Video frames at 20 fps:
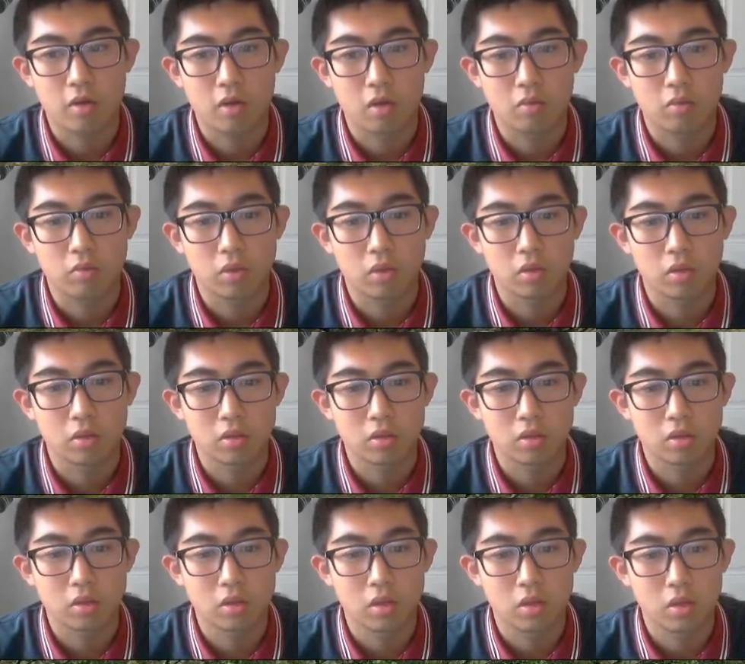it, because
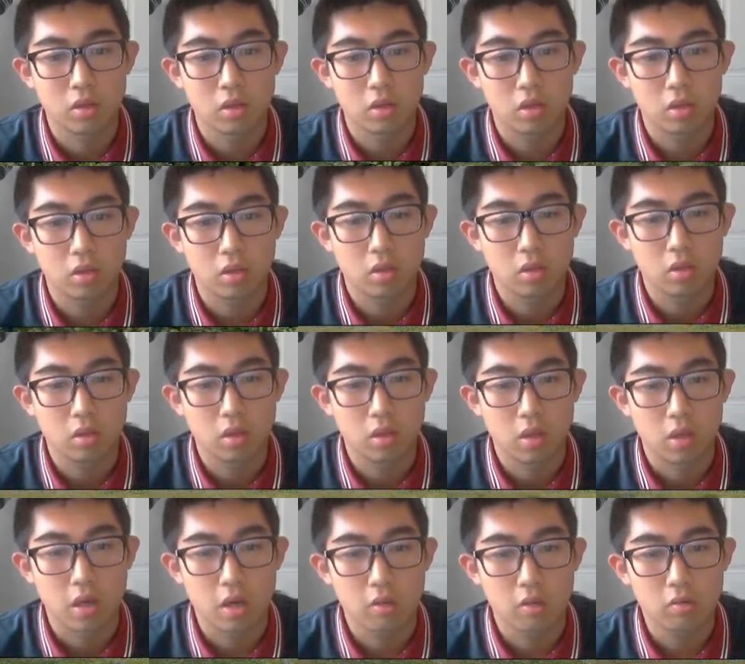
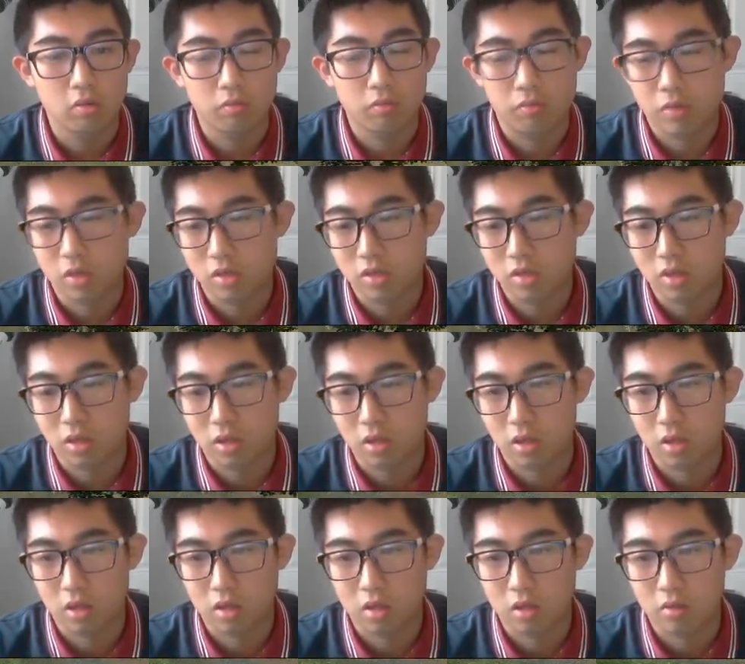I don't personally
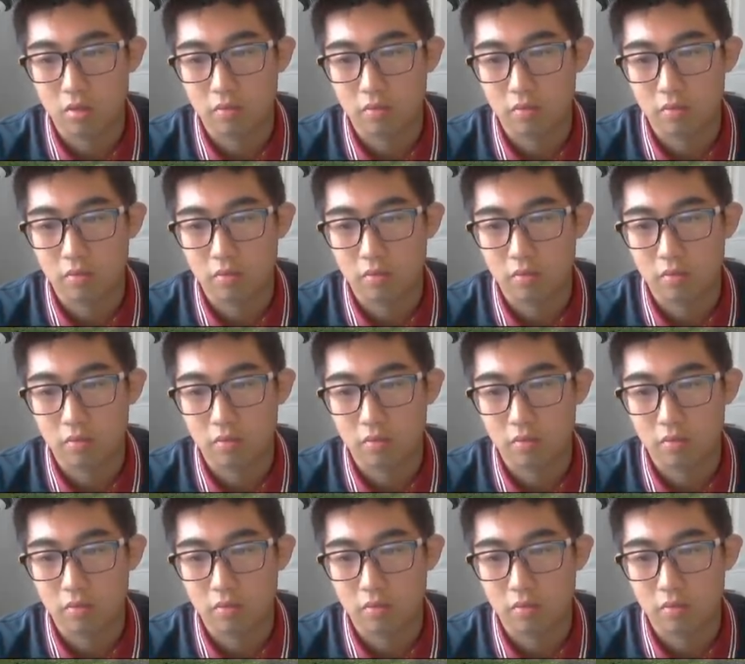think